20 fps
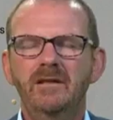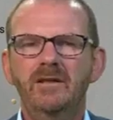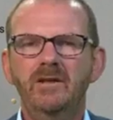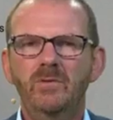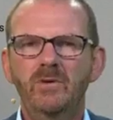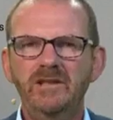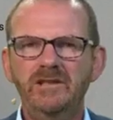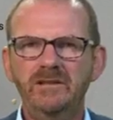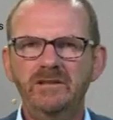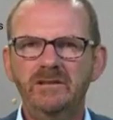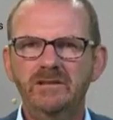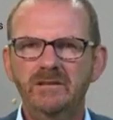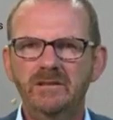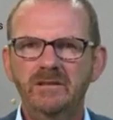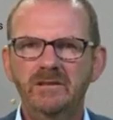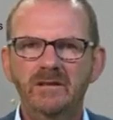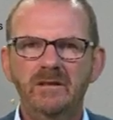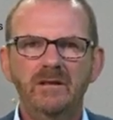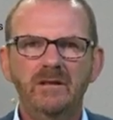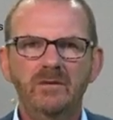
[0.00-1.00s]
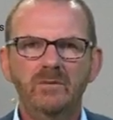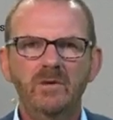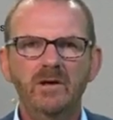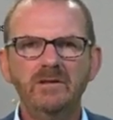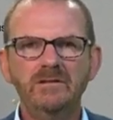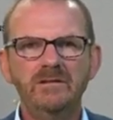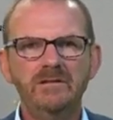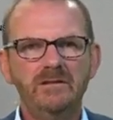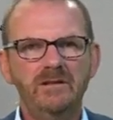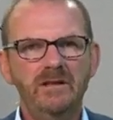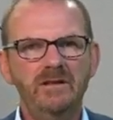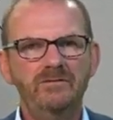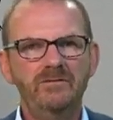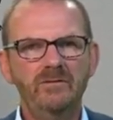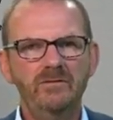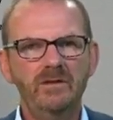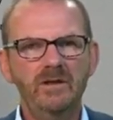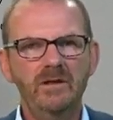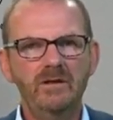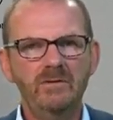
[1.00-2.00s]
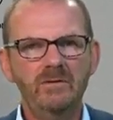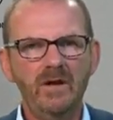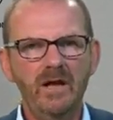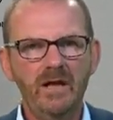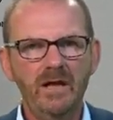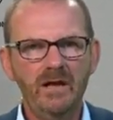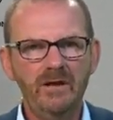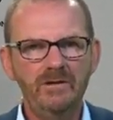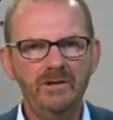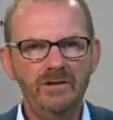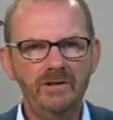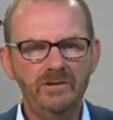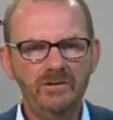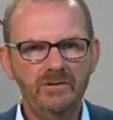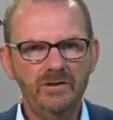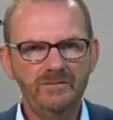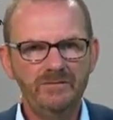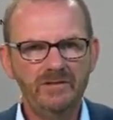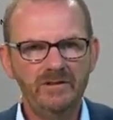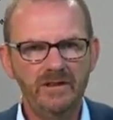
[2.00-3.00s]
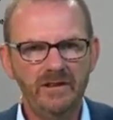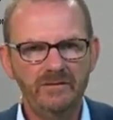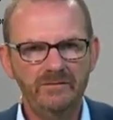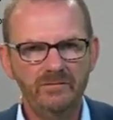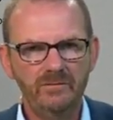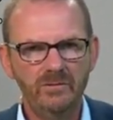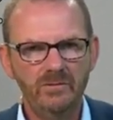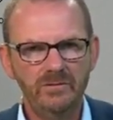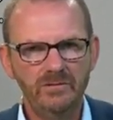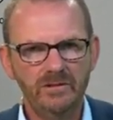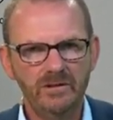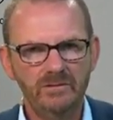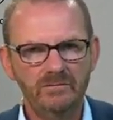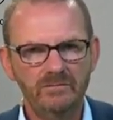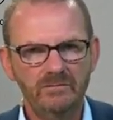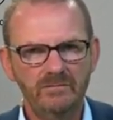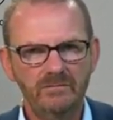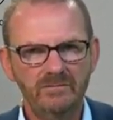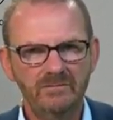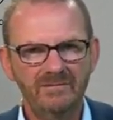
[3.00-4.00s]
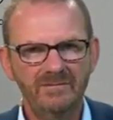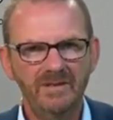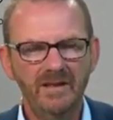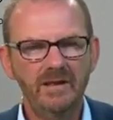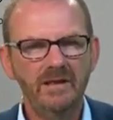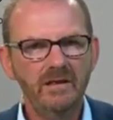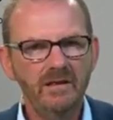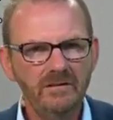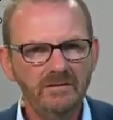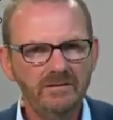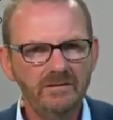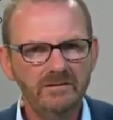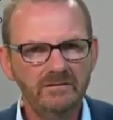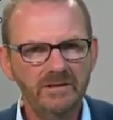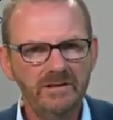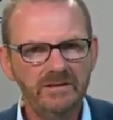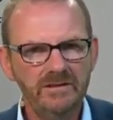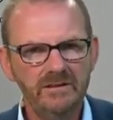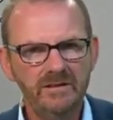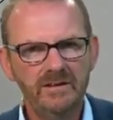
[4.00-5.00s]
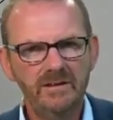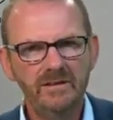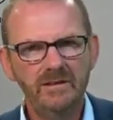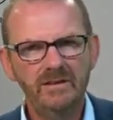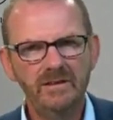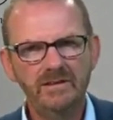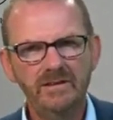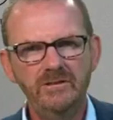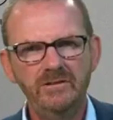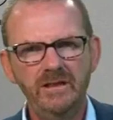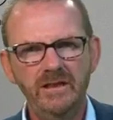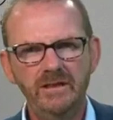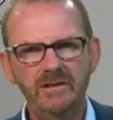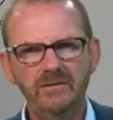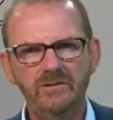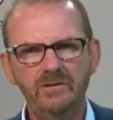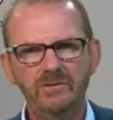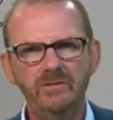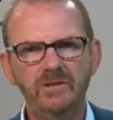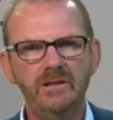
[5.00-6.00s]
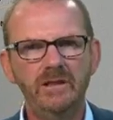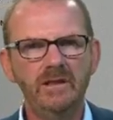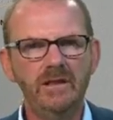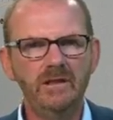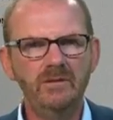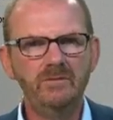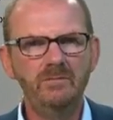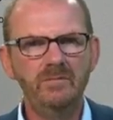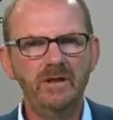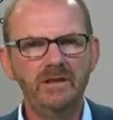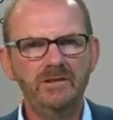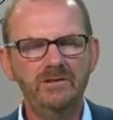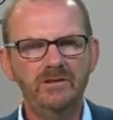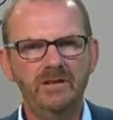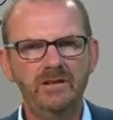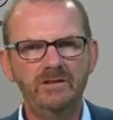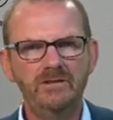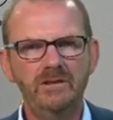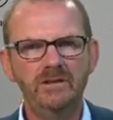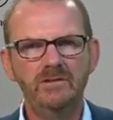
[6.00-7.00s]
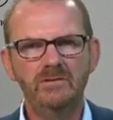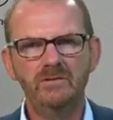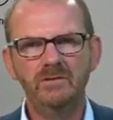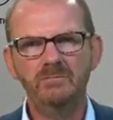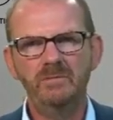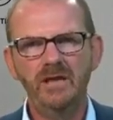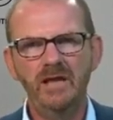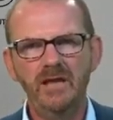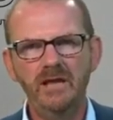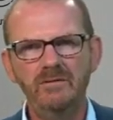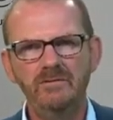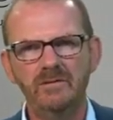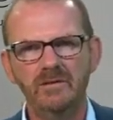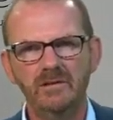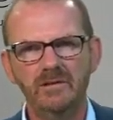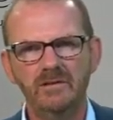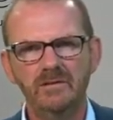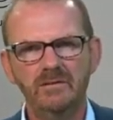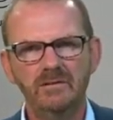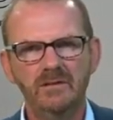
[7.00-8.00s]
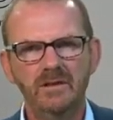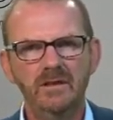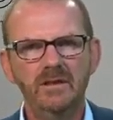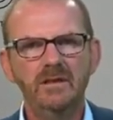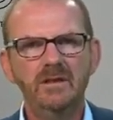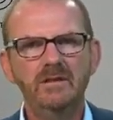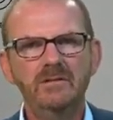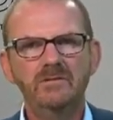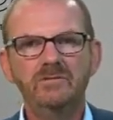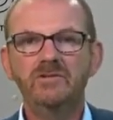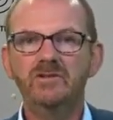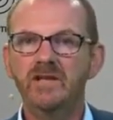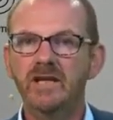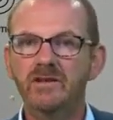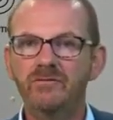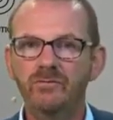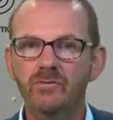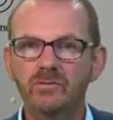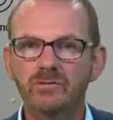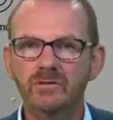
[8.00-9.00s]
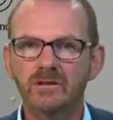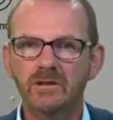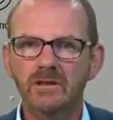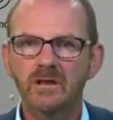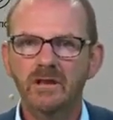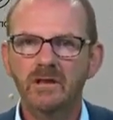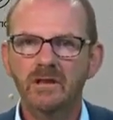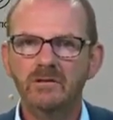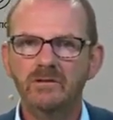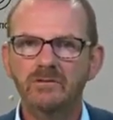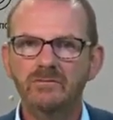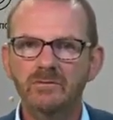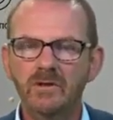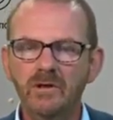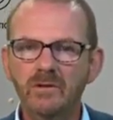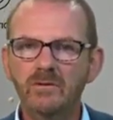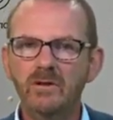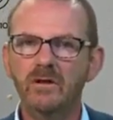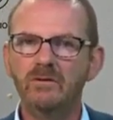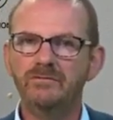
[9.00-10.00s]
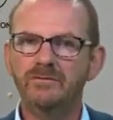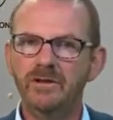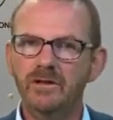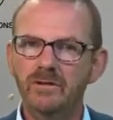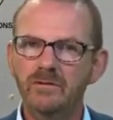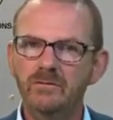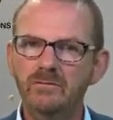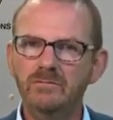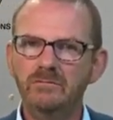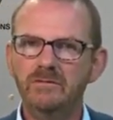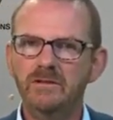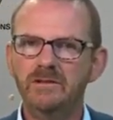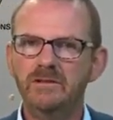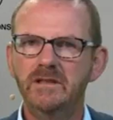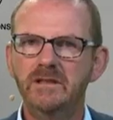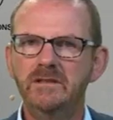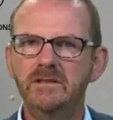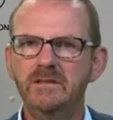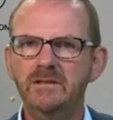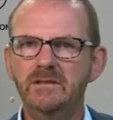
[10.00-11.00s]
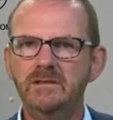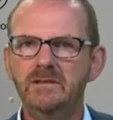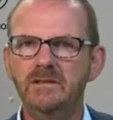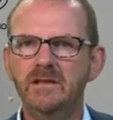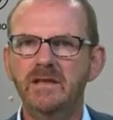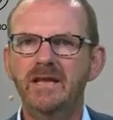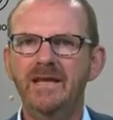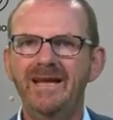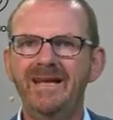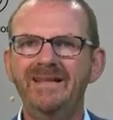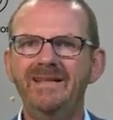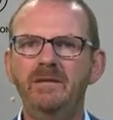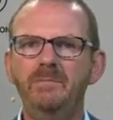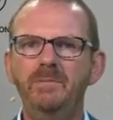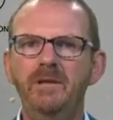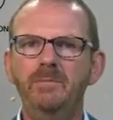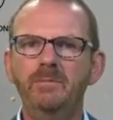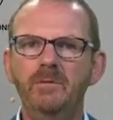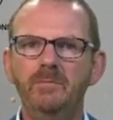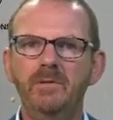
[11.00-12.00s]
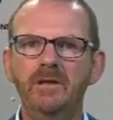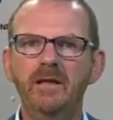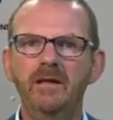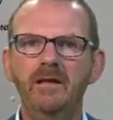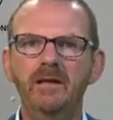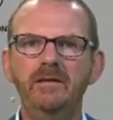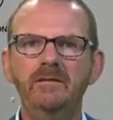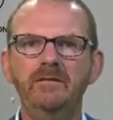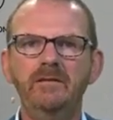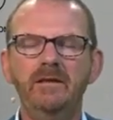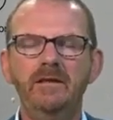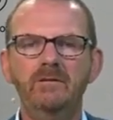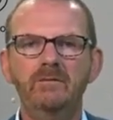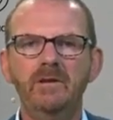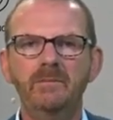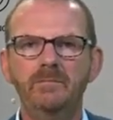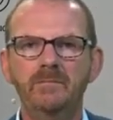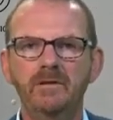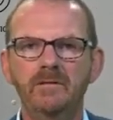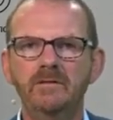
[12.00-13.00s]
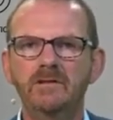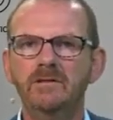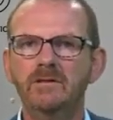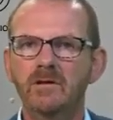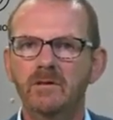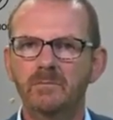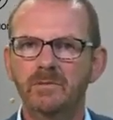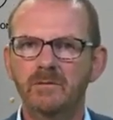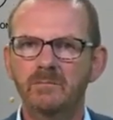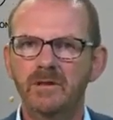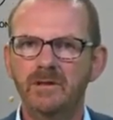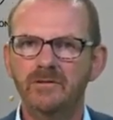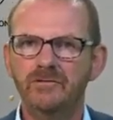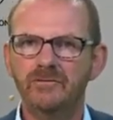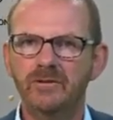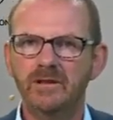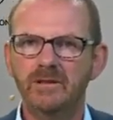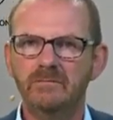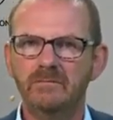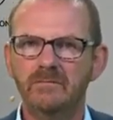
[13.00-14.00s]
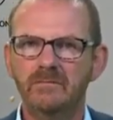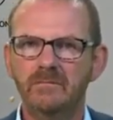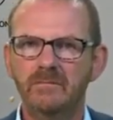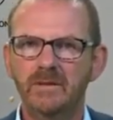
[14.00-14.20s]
The question was if you know how you could have saved water. The answer is that you cannot do it alone by changing your behavior. To save water, the role of you, a citizen, and the people behind the equipment is complementary.